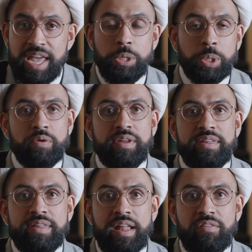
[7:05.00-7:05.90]
nature
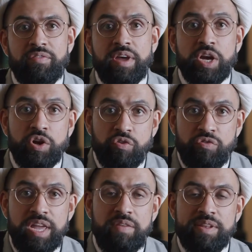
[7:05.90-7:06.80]
itself
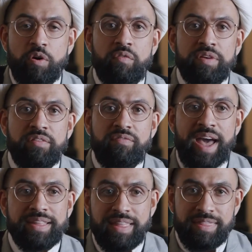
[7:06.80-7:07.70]
grieves over the
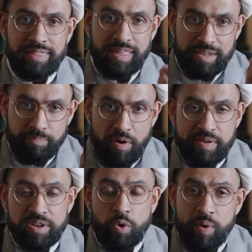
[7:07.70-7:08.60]
fact that this
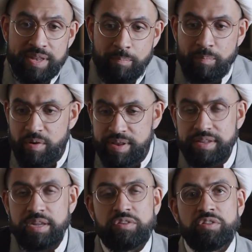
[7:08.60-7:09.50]
person who was a
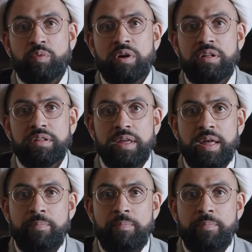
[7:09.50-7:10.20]
mercy to the world